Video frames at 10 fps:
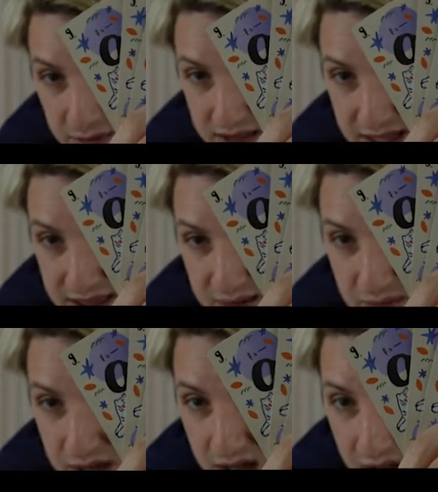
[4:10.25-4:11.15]
play
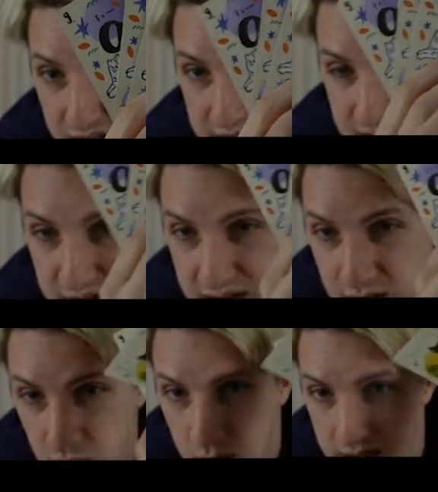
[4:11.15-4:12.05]
them until you
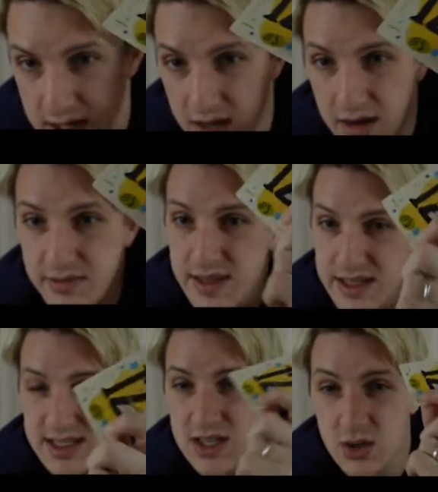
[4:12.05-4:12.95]
get rid of
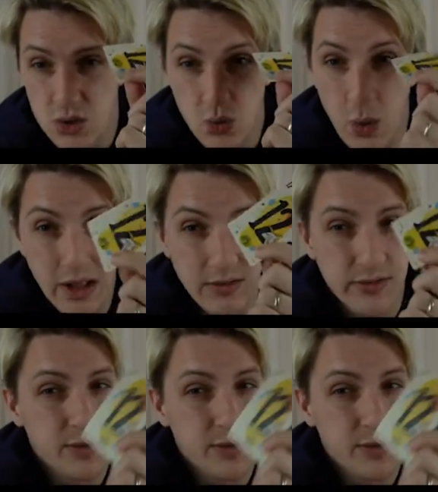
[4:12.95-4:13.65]
this 12.